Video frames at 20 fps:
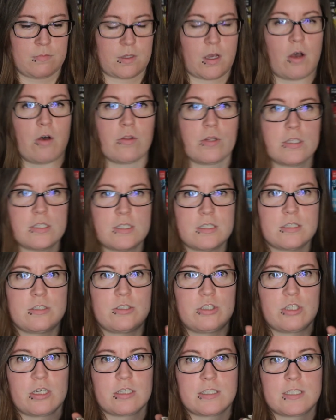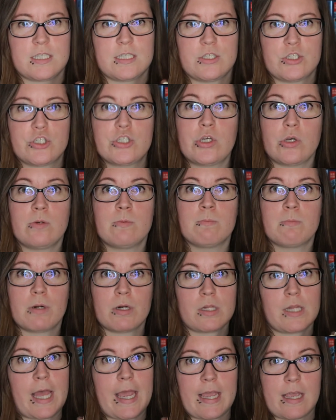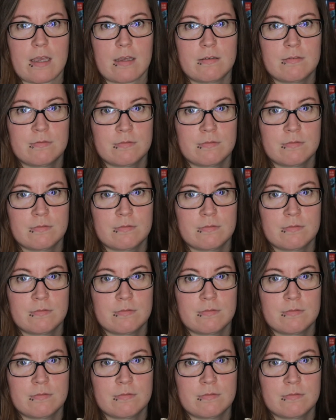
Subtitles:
Oh, this is Justin Timberlake.